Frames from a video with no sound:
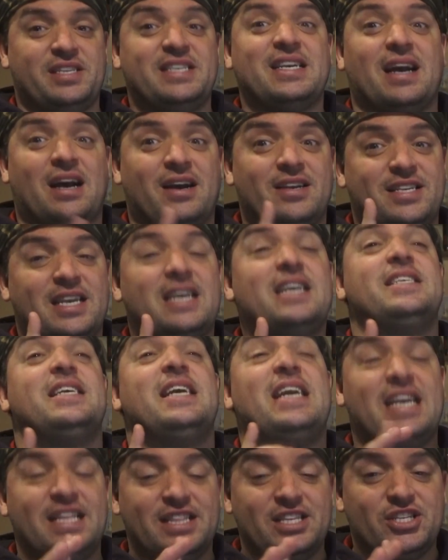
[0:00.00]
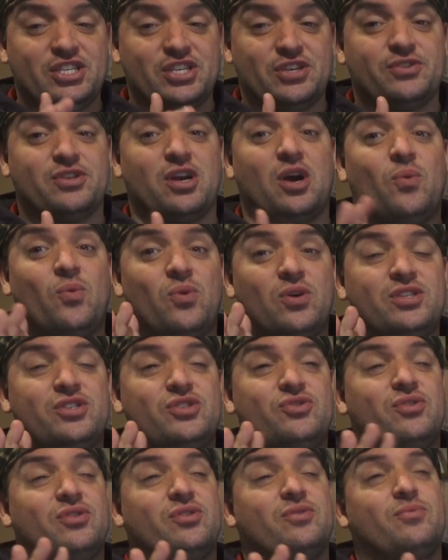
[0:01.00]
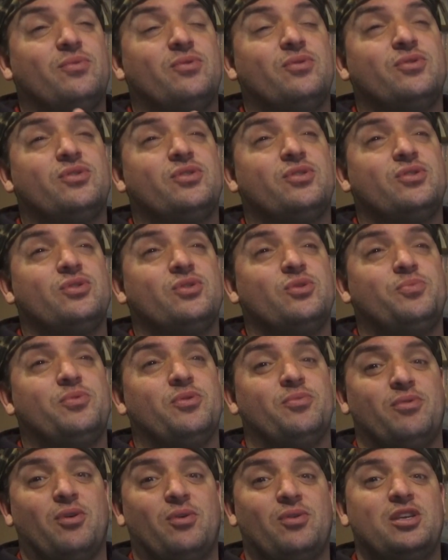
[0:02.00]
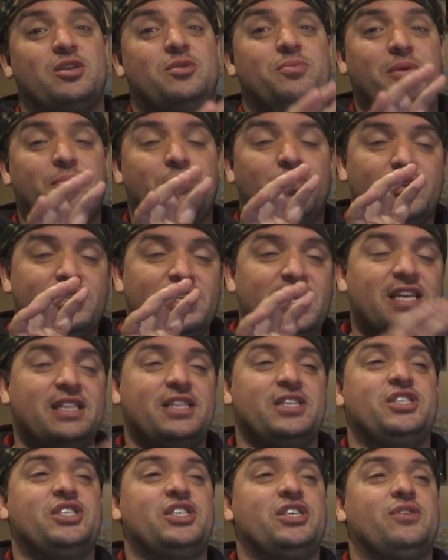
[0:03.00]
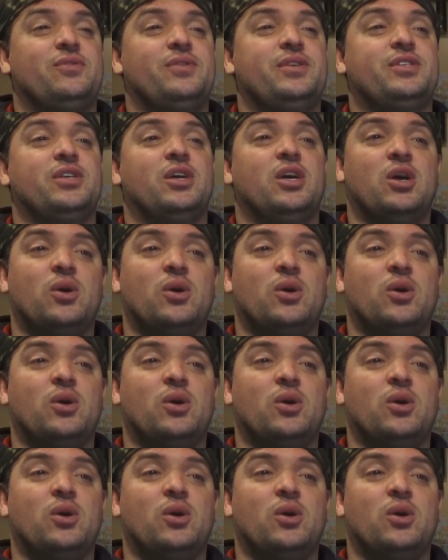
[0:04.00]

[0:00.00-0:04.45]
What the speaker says: Yeah, I said it in the series. I want Dragon Ball Super Broly to be put in the series